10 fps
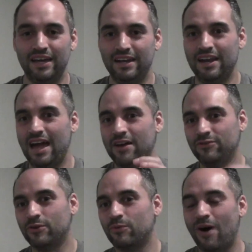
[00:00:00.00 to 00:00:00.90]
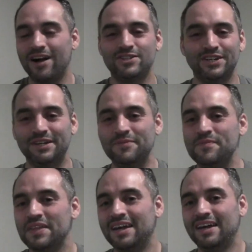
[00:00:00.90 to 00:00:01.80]
it as you're watching,
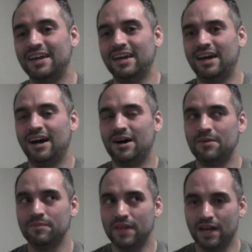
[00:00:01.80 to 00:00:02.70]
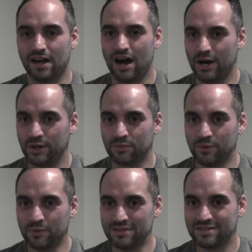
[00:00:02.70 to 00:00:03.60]
it kind of
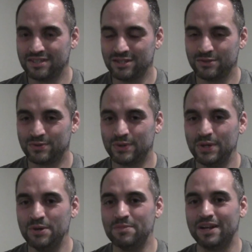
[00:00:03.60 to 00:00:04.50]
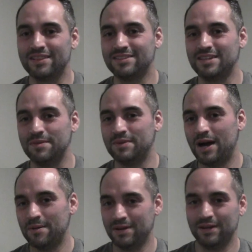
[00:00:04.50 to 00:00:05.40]
ruins things for you, but at the same
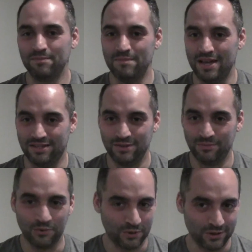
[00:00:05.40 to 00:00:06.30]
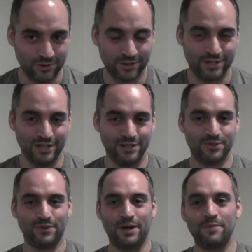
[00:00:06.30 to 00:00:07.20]
time it makes it more interesting
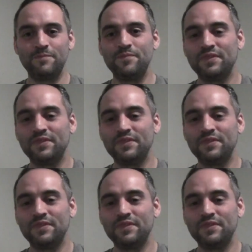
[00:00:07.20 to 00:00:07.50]
as well.